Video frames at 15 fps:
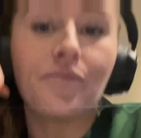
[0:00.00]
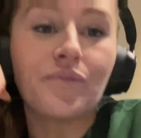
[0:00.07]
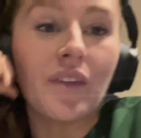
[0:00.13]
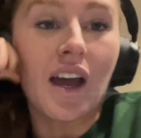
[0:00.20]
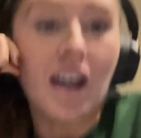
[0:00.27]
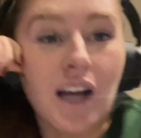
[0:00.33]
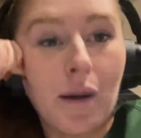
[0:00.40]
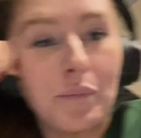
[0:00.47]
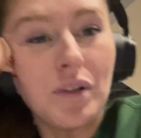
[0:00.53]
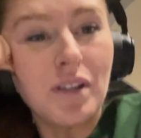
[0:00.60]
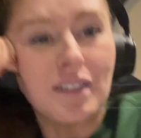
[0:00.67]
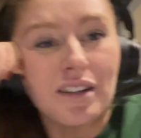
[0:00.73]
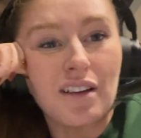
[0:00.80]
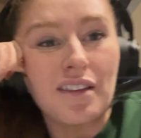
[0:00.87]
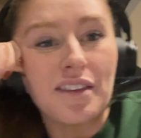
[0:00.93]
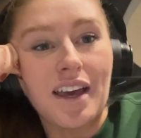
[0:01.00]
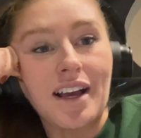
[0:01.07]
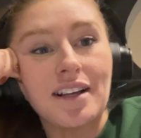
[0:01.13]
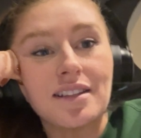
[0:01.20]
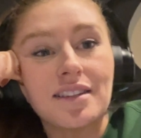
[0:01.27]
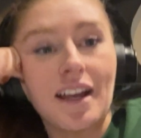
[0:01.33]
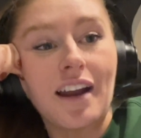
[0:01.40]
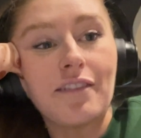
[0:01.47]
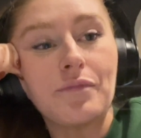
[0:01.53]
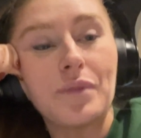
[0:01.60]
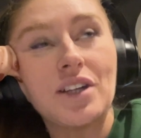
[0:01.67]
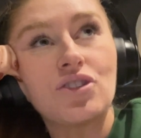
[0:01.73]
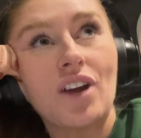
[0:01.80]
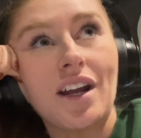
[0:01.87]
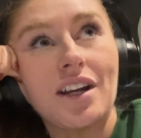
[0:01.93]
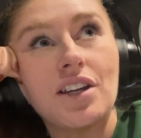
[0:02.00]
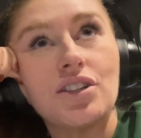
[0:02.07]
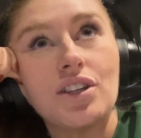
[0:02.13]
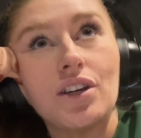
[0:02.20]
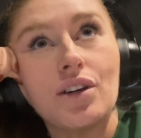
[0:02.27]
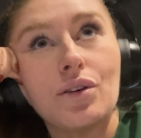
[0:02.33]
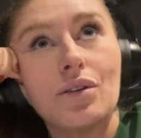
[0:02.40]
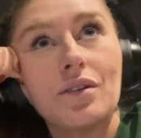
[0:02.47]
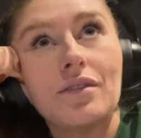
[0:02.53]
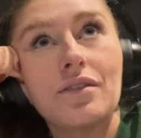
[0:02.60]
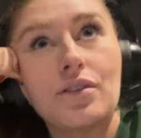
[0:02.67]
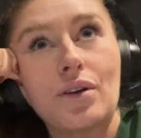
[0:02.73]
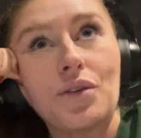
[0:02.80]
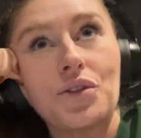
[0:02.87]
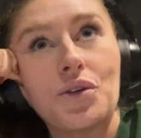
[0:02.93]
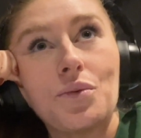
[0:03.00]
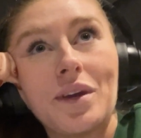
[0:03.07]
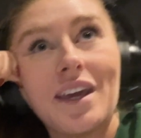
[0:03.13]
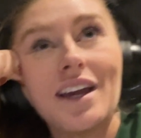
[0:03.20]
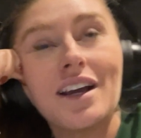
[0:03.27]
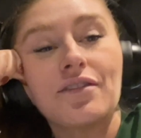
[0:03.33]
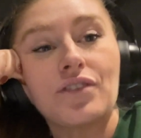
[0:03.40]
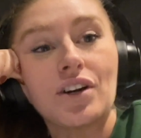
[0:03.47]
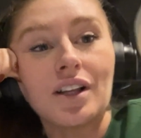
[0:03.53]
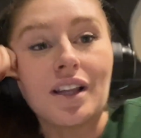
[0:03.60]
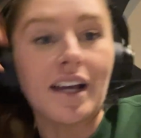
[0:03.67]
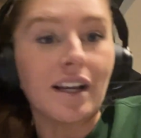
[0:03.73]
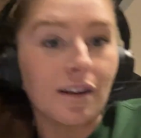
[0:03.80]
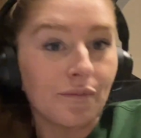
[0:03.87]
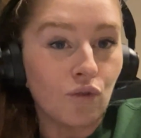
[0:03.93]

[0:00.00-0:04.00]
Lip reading: a couple little things that I've been trying to do throughout the week for like